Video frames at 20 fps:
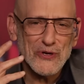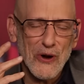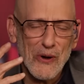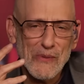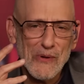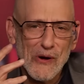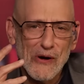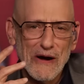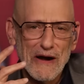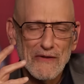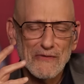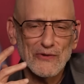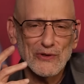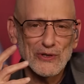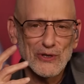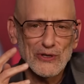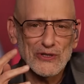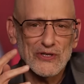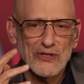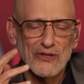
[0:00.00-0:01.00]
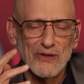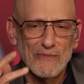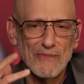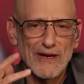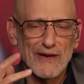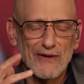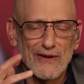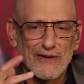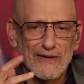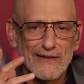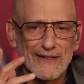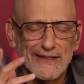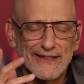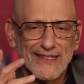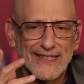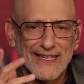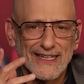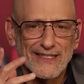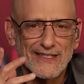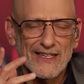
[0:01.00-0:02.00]
Scarborough ever looks in the mirror and
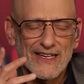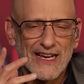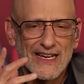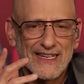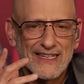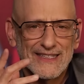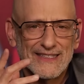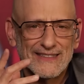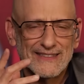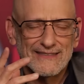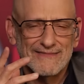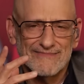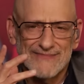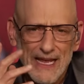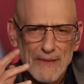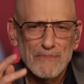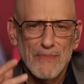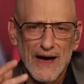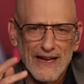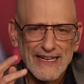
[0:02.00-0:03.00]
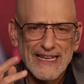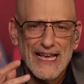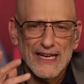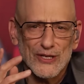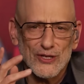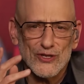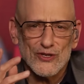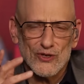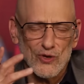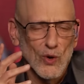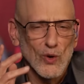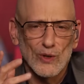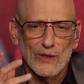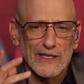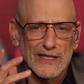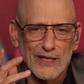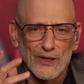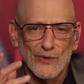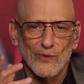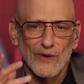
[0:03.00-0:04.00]
thinks, that body had a
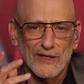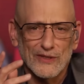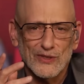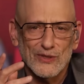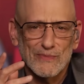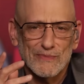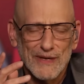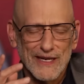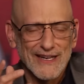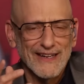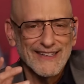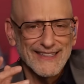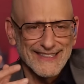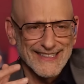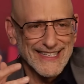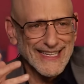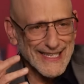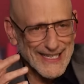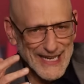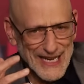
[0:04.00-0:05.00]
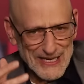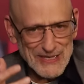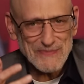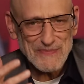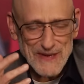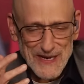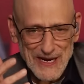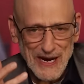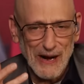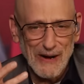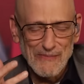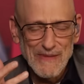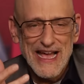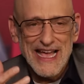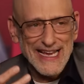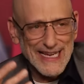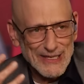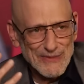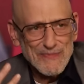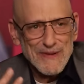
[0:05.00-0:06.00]
soul in it once, because he has become,
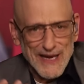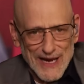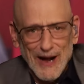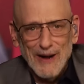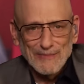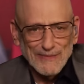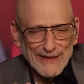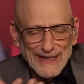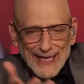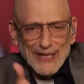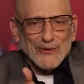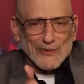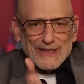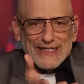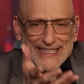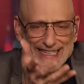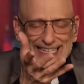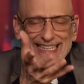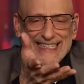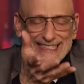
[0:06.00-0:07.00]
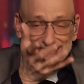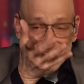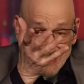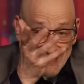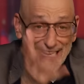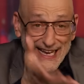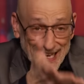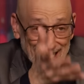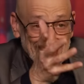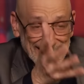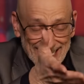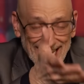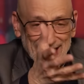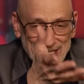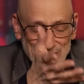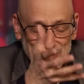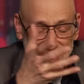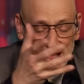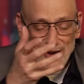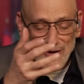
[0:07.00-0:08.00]
he's become literally
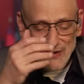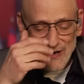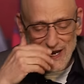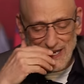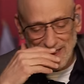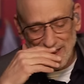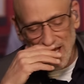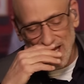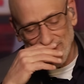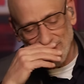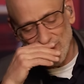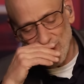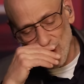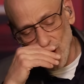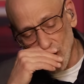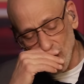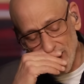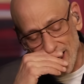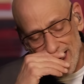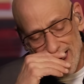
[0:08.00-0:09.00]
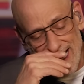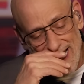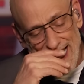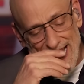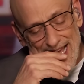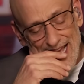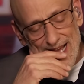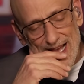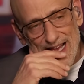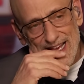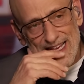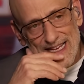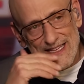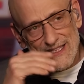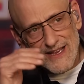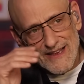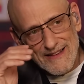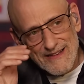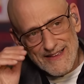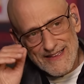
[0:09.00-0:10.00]
a Saturday Night Live joke.
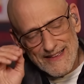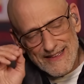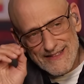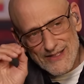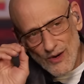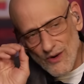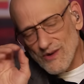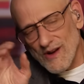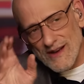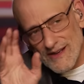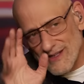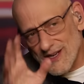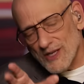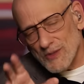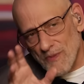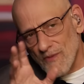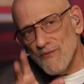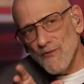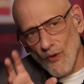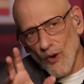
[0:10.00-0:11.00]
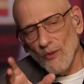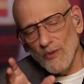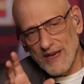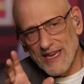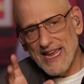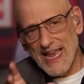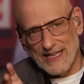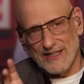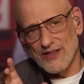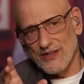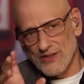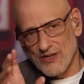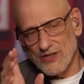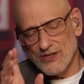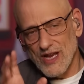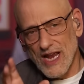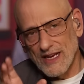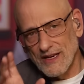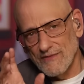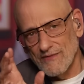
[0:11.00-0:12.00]
So just before we get to the
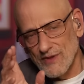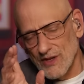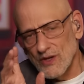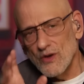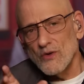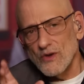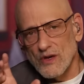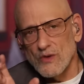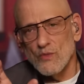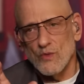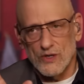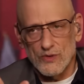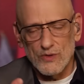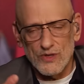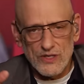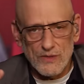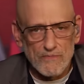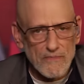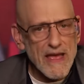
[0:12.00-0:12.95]
State of the Union, which was